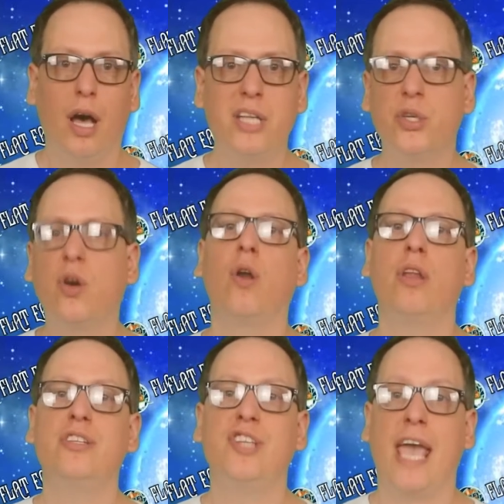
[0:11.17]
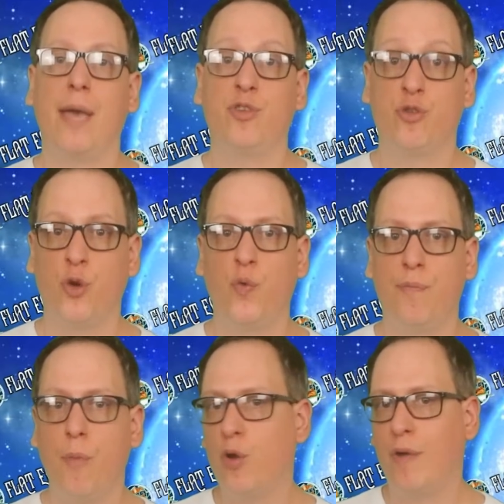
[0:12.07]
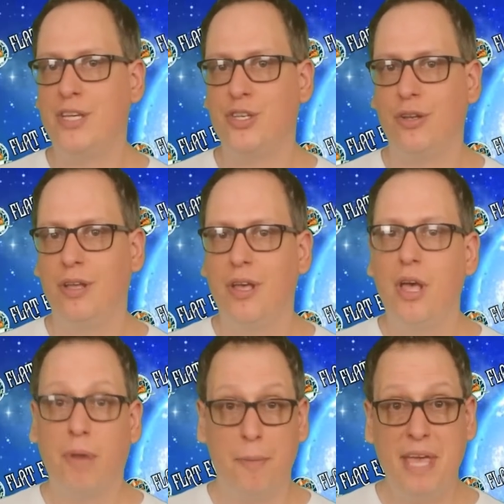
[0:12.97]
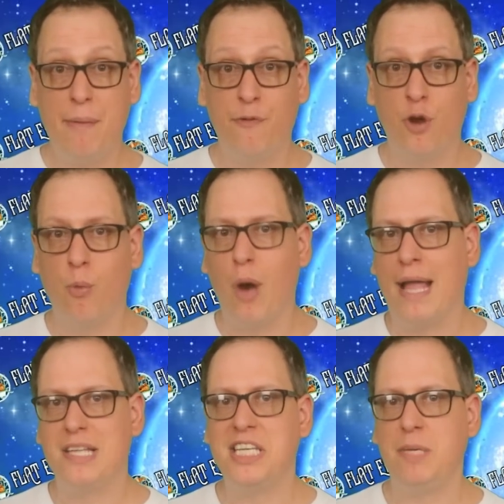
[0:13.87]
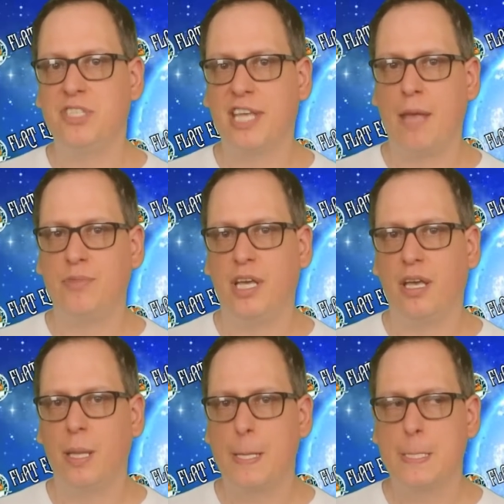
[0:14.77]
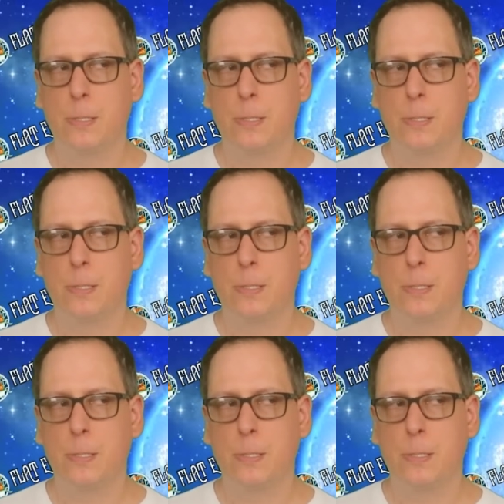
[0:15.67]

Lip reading: I took on JM Truth with Moderation by BM Furble and Team Skeptic.